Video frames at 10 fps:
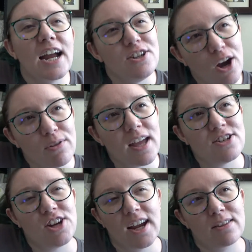I know
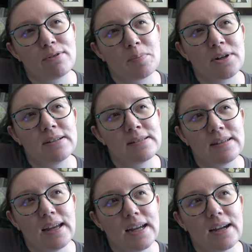that Jack the Ripper is
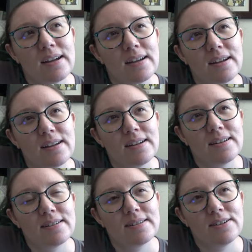like
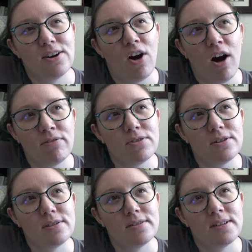
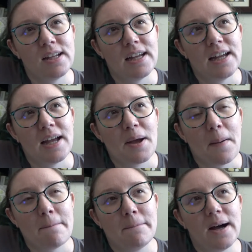awful,
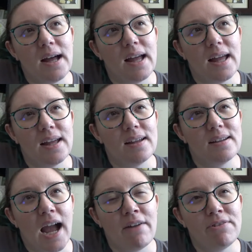but
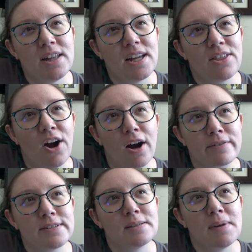I feel like the
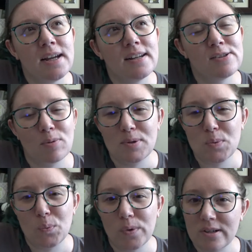Harvest Man is
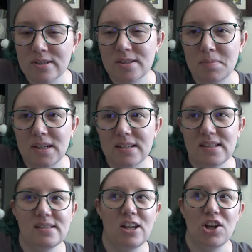almost worse because
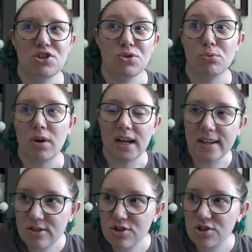he's like
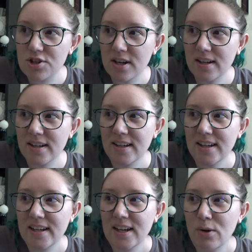deranged,
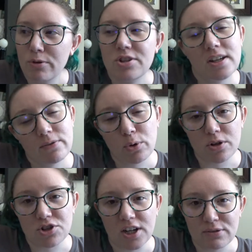which like of
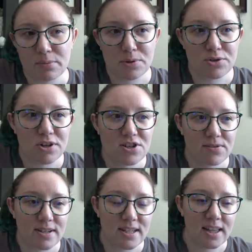course Jack the Ripper's deranged
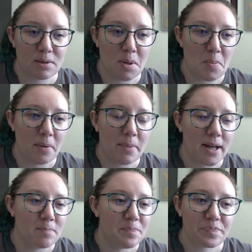if he's killing people,
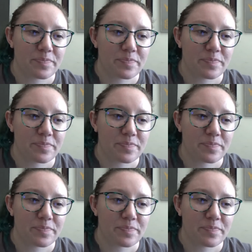but